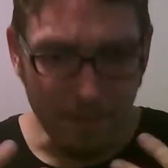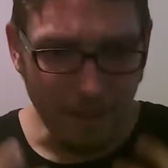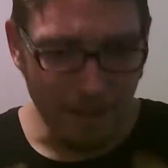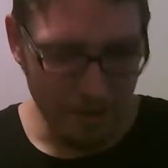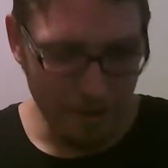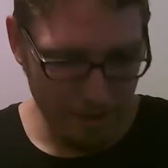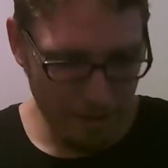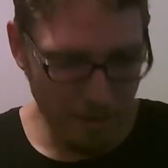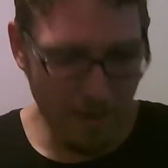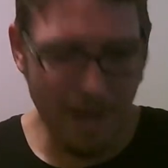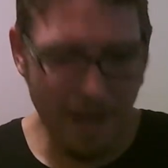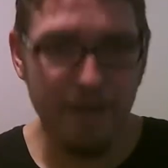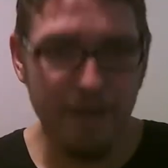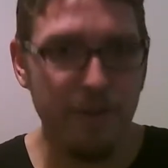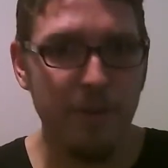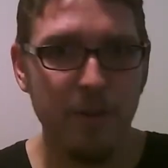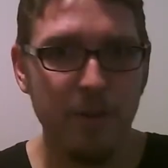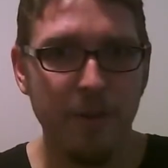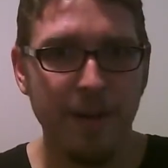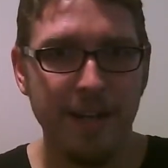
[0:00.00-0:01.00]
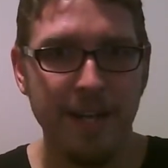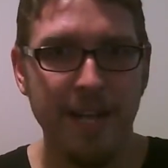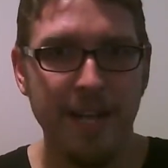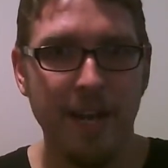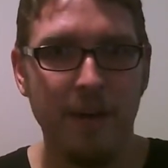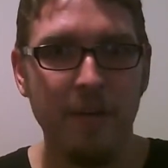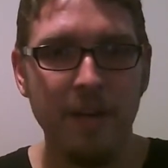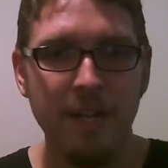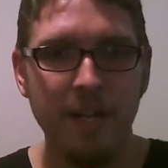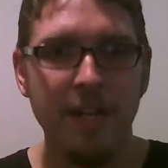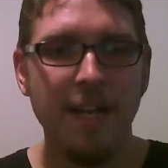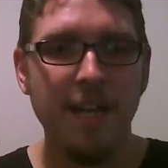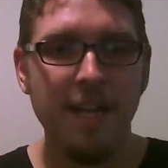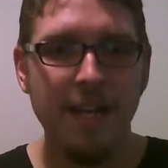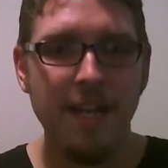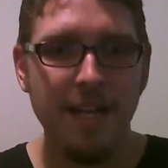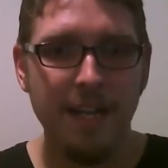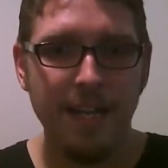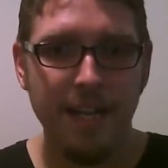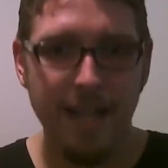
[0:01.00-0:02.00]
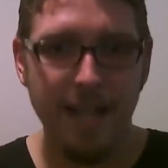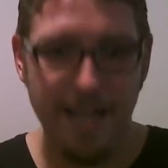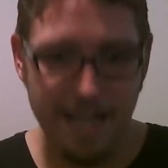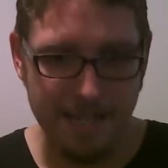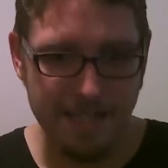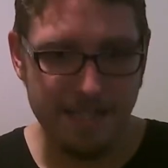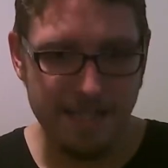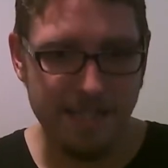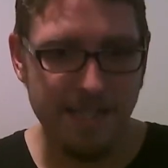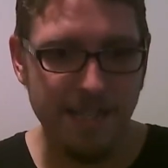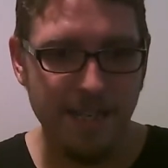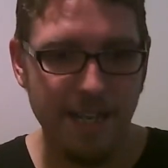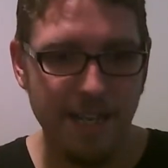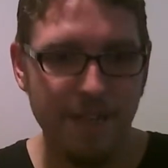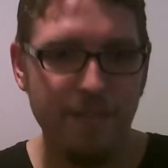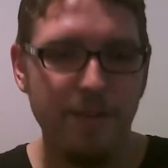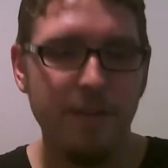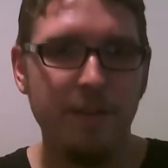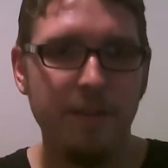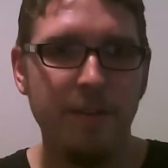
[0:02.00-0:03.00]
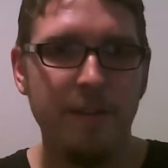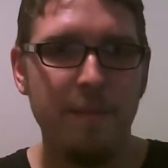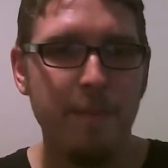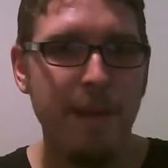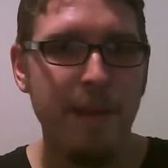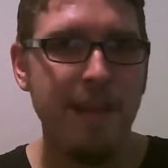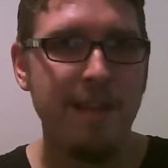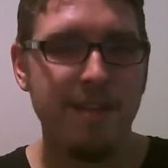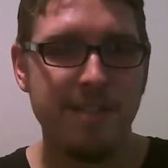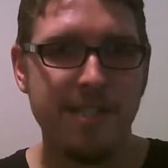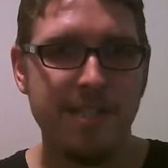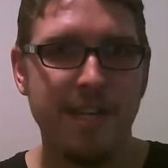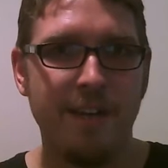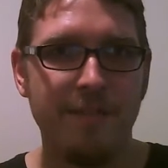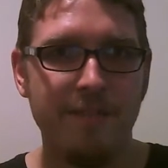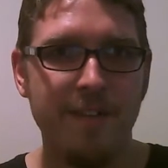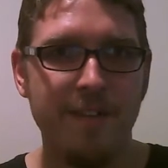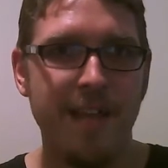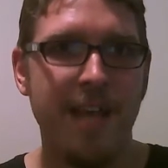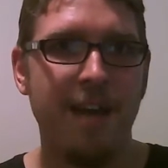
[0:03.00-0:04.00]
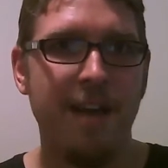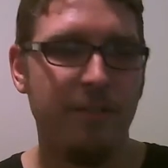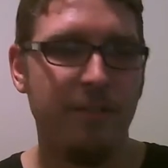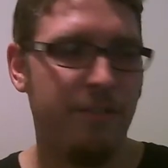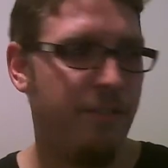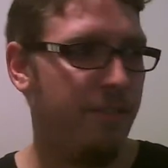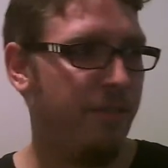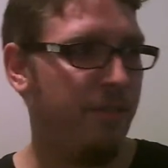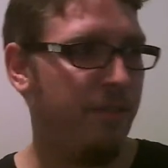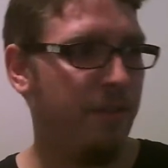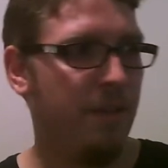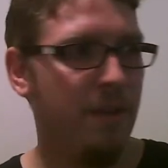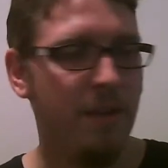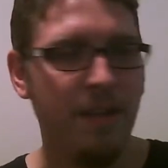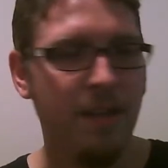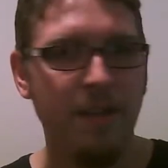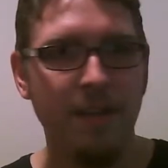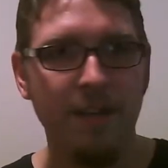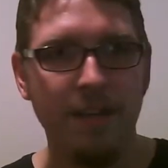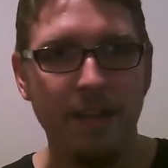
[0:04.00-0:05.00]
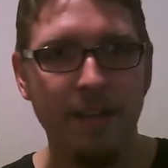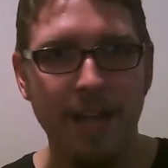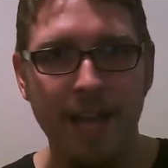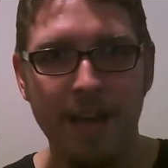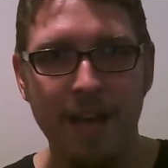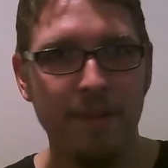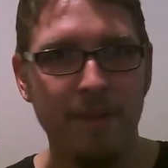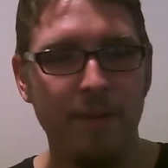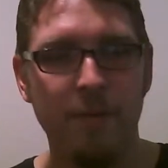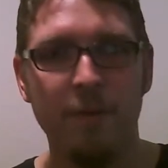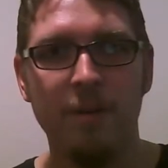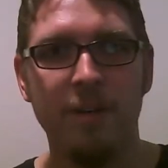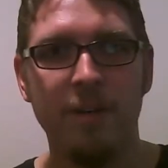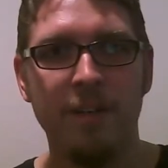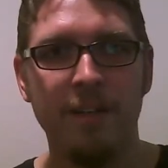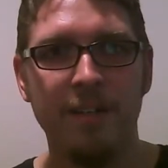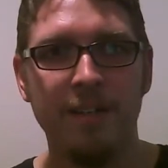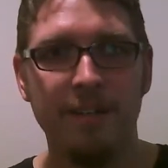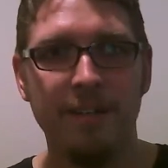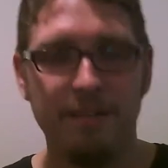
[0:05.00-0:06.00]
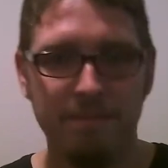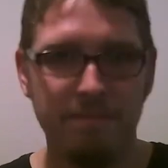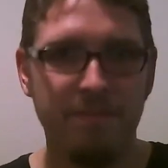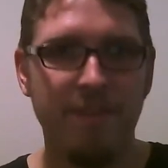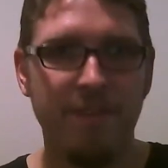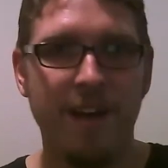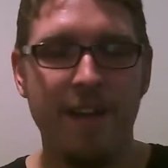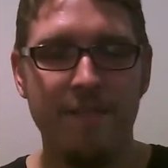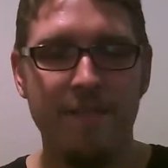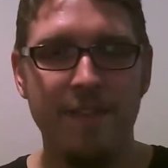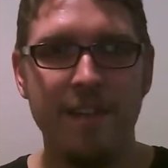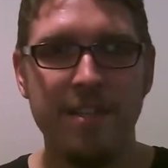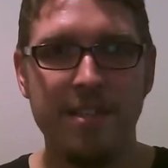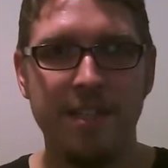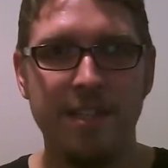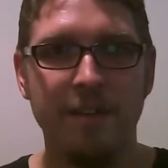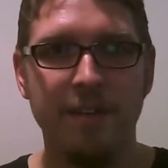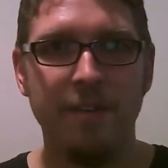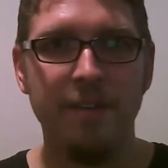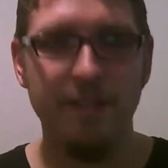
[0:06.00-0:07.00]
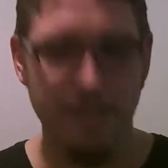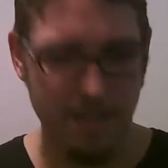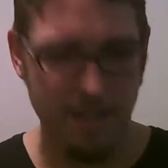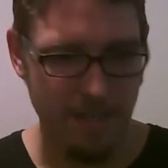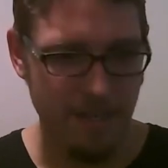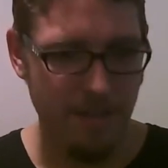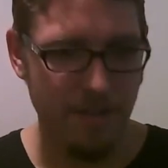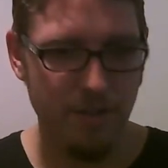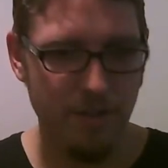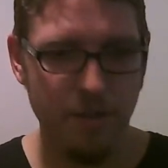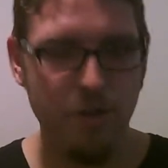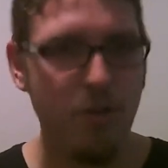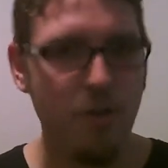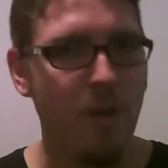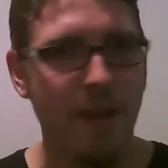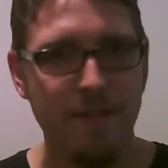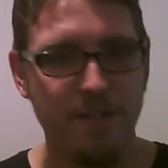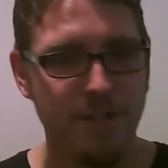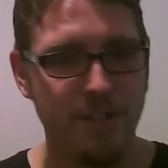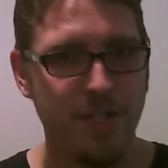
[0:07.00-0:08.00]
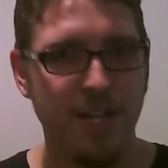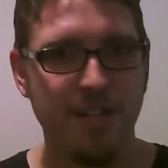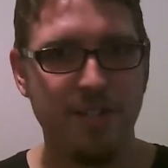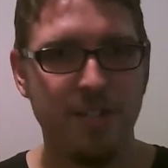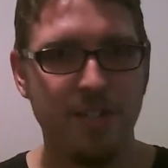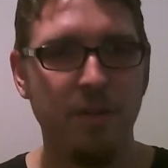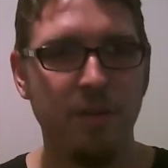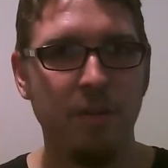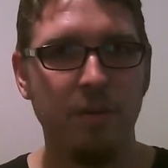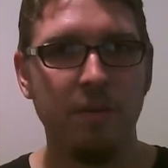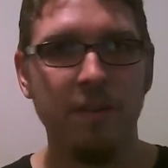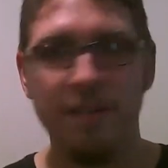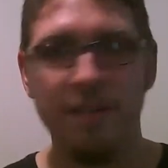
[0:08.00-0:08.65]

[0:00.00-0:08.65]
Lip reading: You are who you are now, and if you compare yourself now to how you were 5 years ago, you haven't changed at all.